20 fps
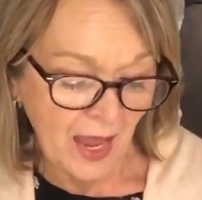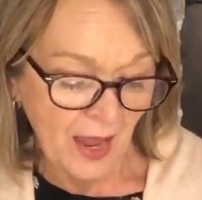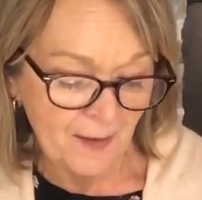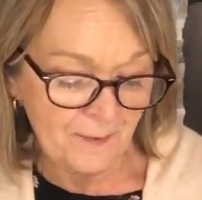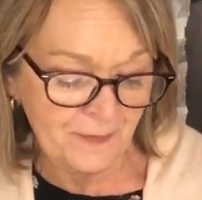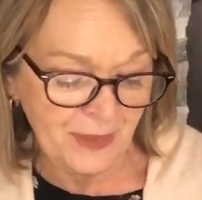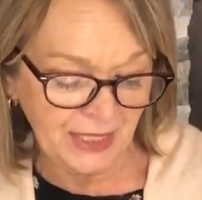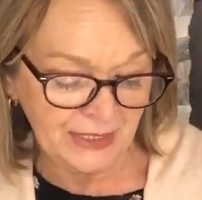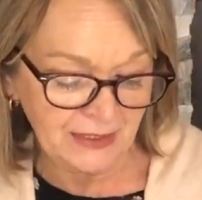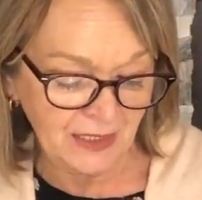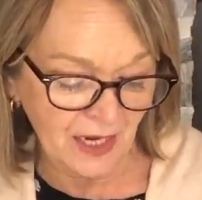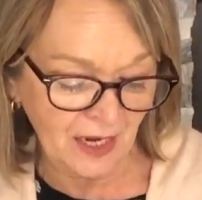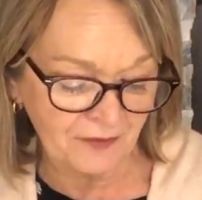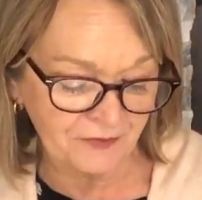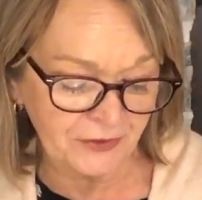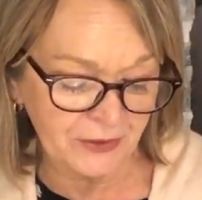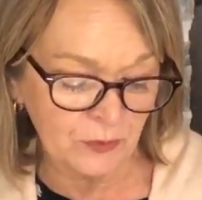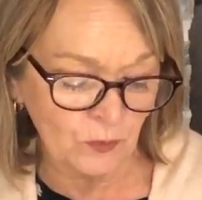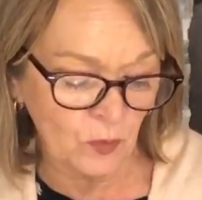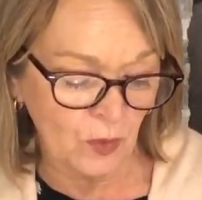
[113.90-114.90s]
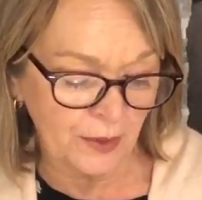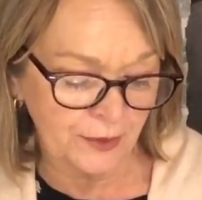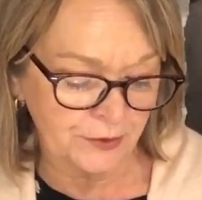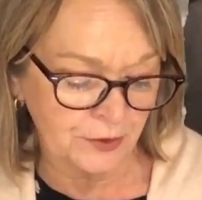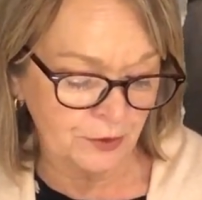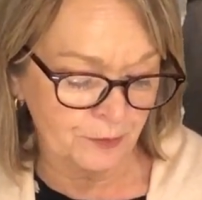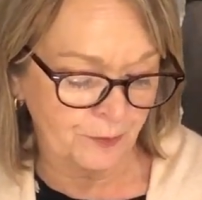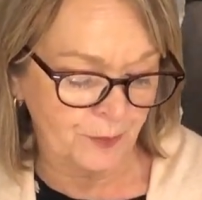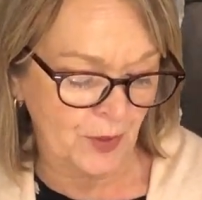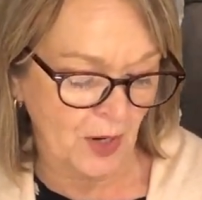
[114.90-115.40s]
But everyone
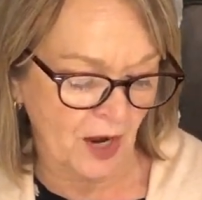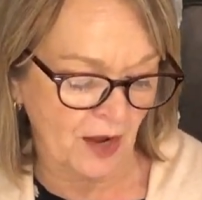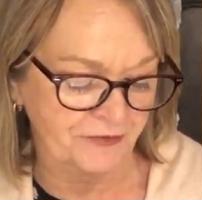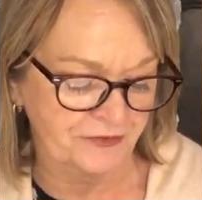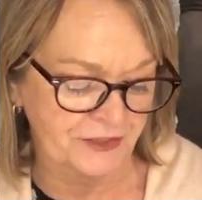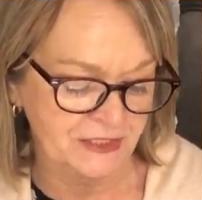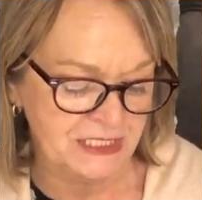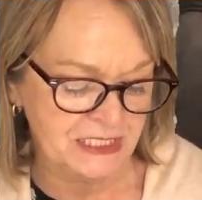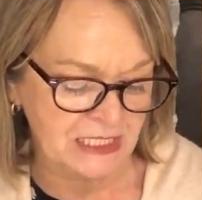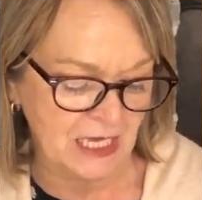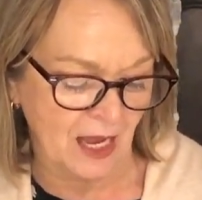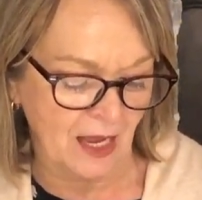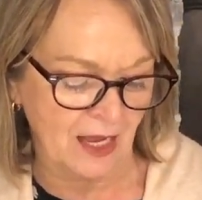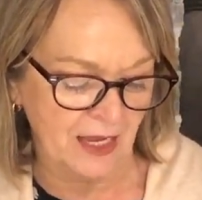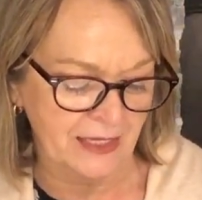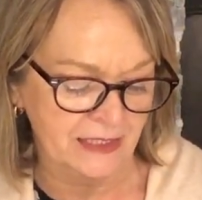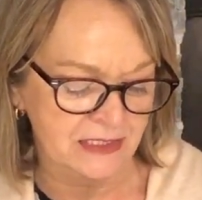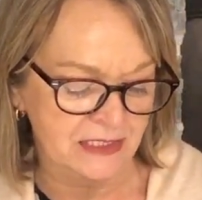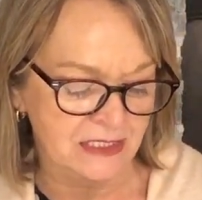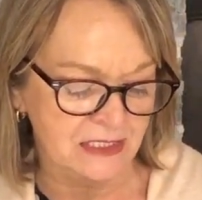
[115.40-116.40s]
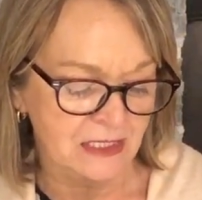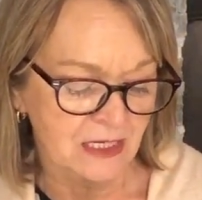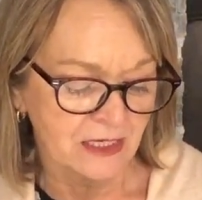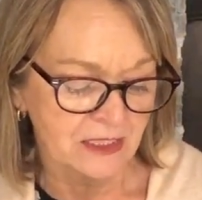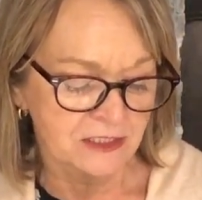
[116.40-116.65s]
who prophesies